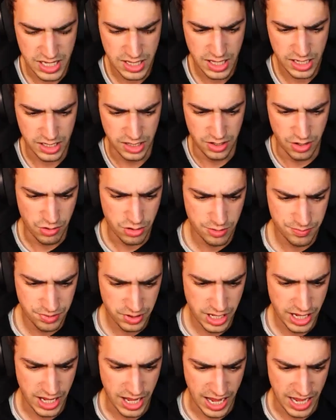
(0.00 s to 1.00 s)
that like a no
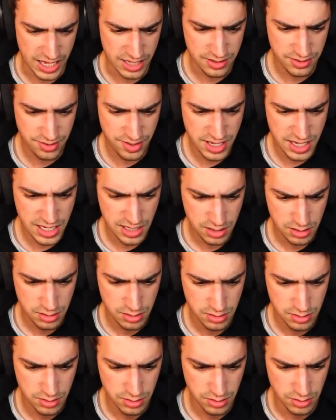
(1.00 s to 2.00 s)
comply hand thingy?
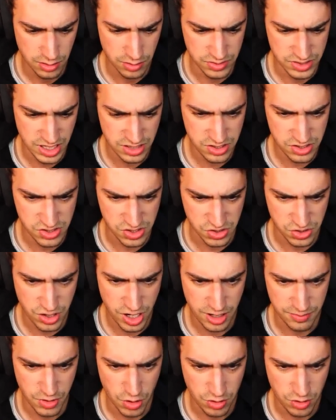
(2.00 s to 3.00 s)
Or is that just a straight up